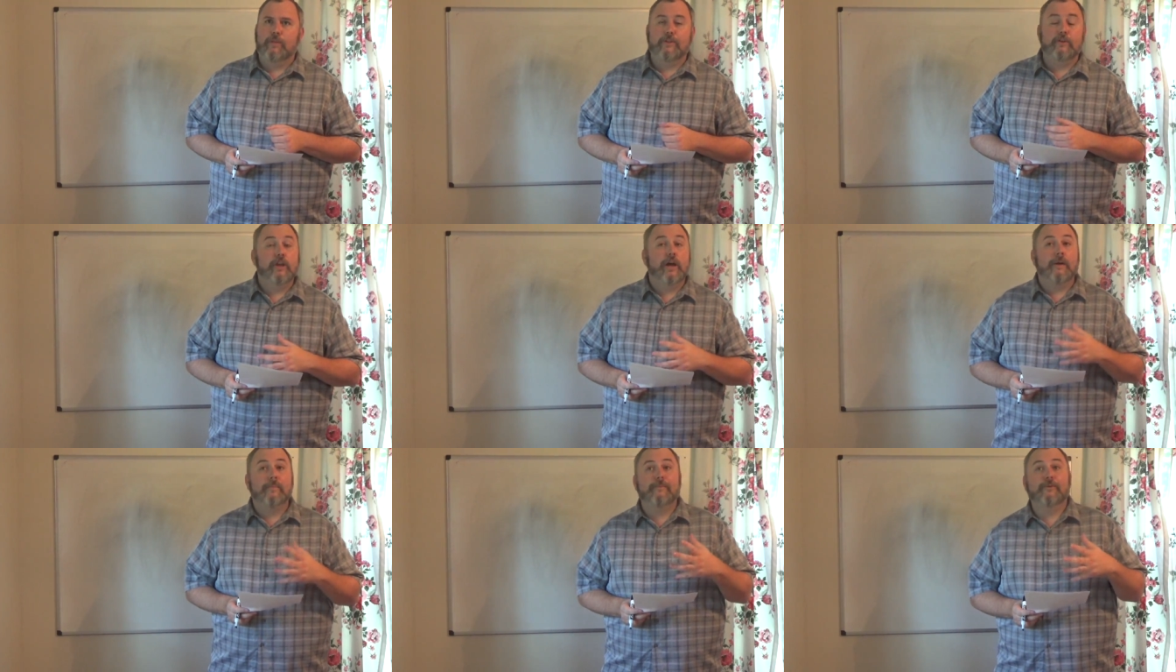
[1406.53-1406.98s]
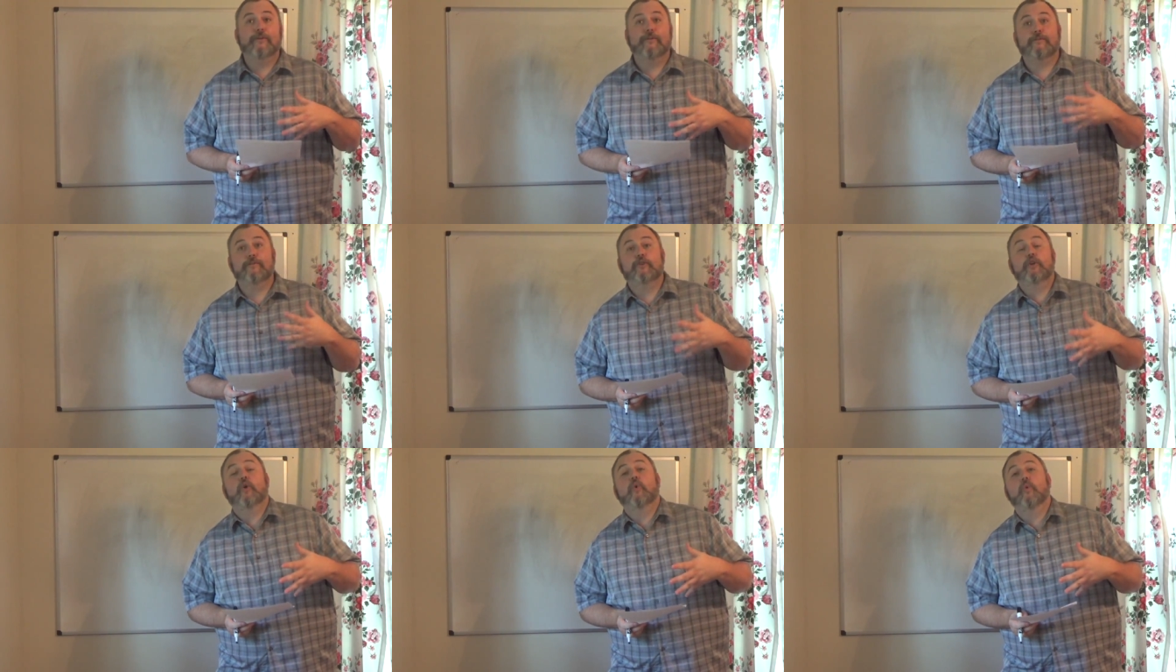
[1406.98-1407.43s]
the number
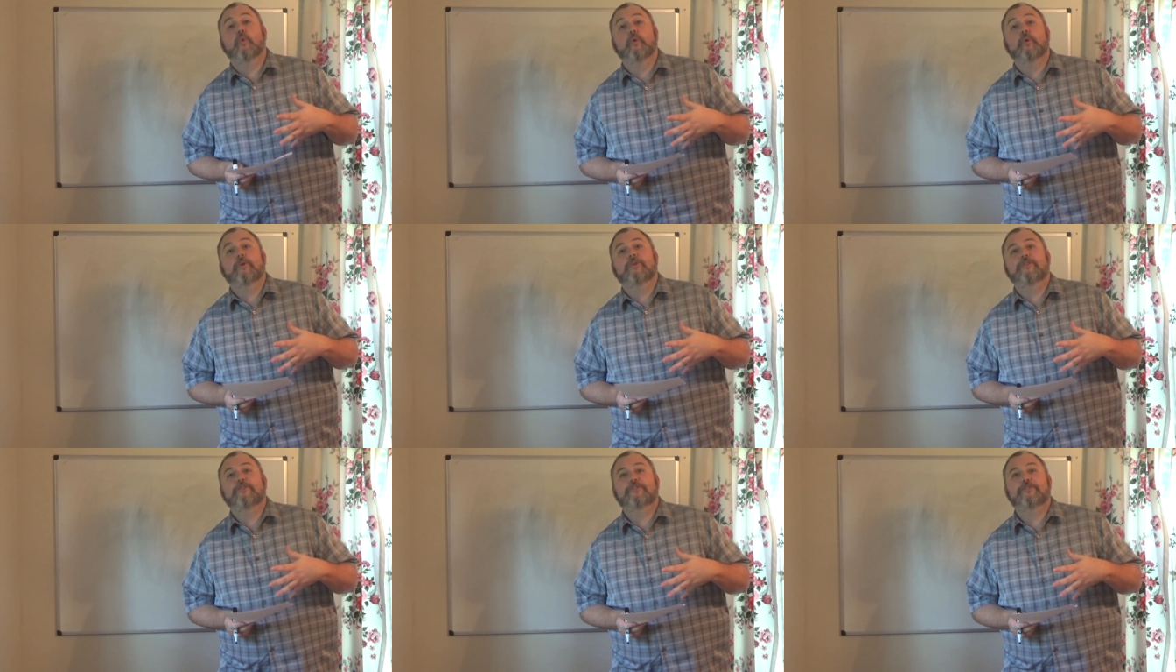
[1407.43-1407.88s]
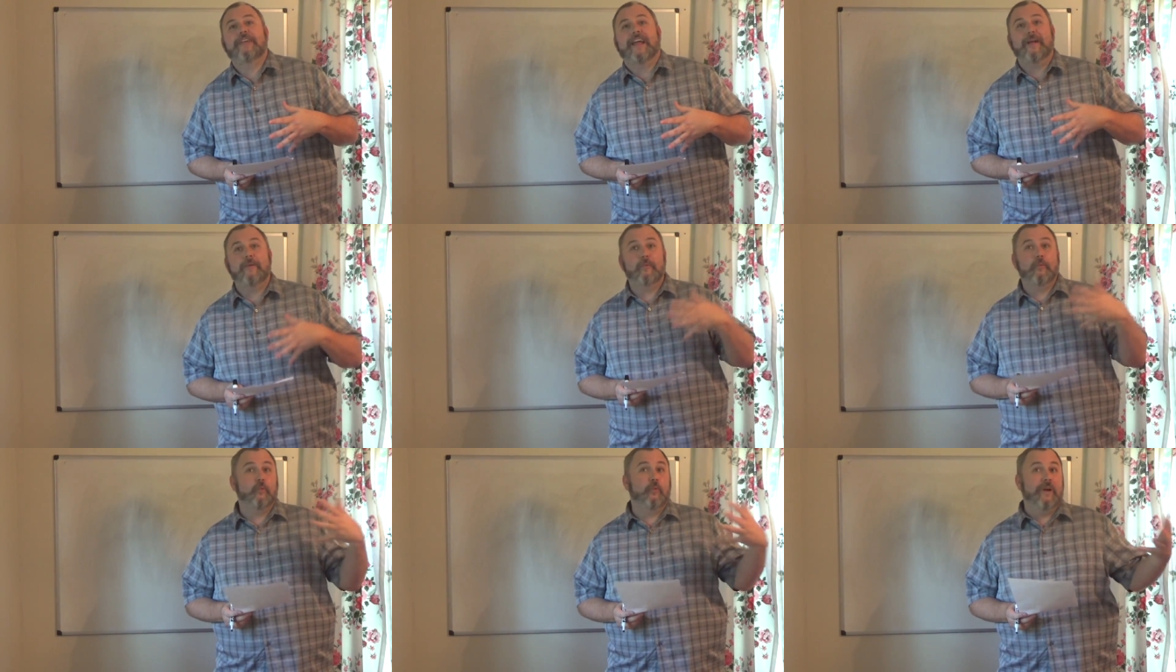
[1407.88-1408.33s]
of doors
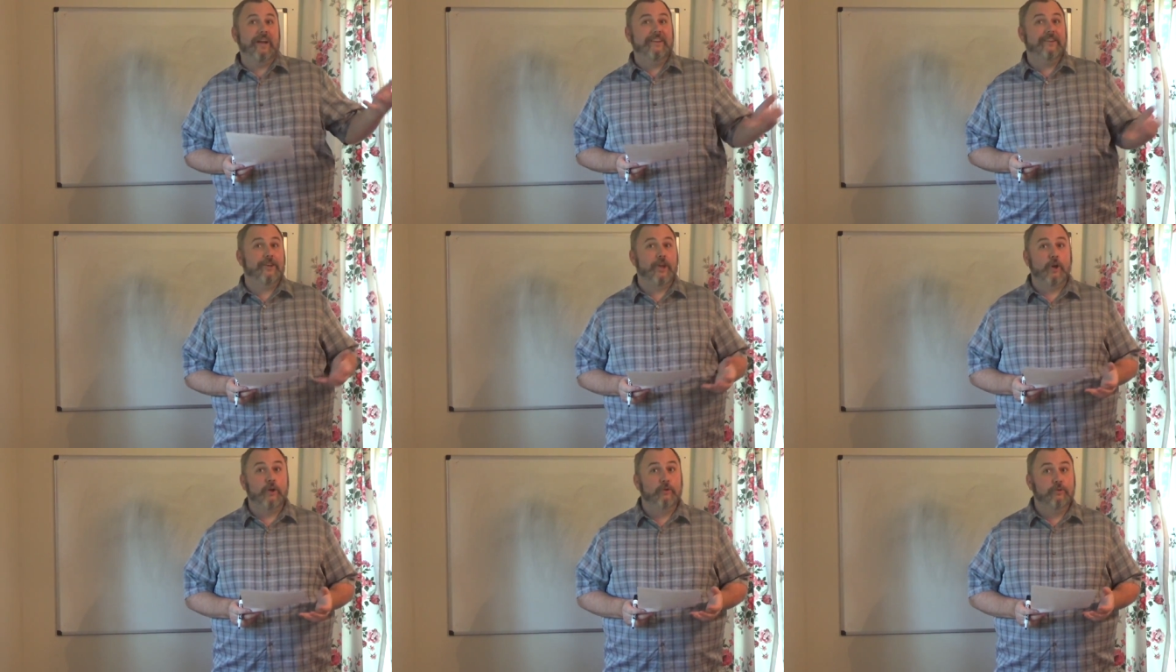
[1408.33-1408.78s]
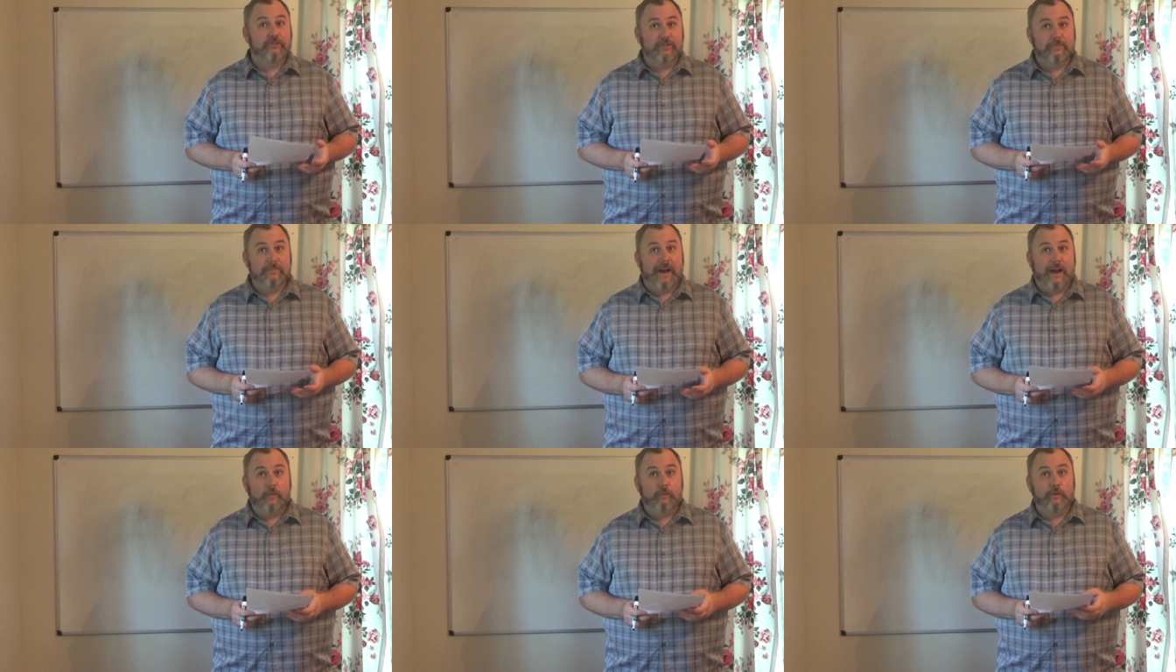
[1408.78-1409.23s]
and windows in
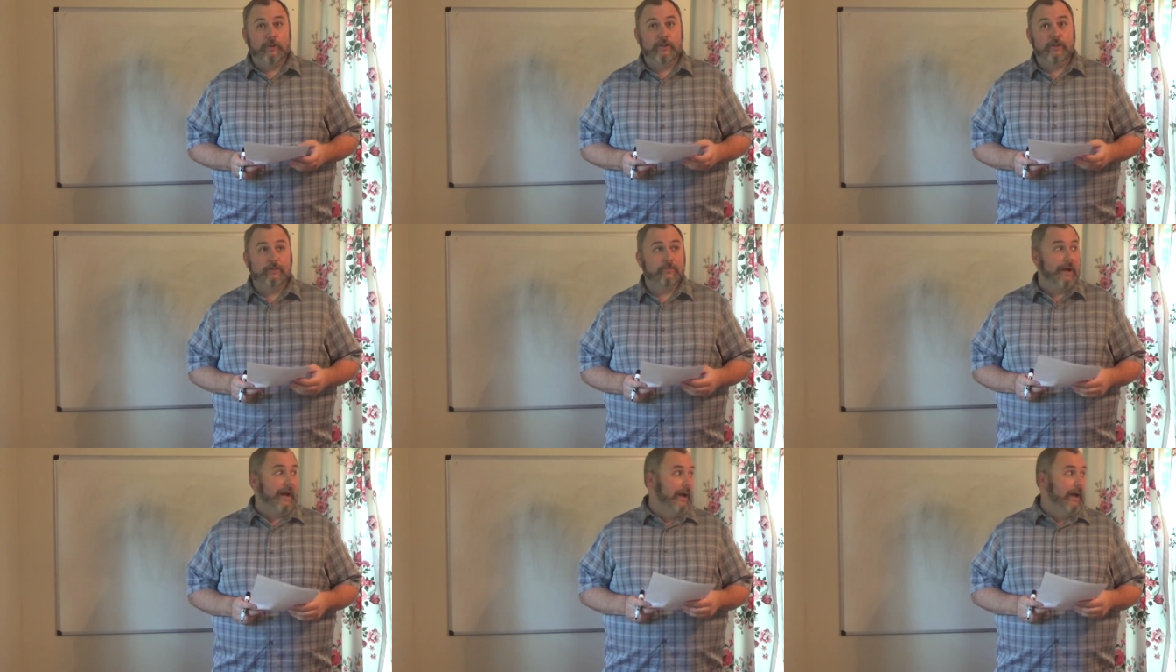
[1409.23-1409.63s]
my room.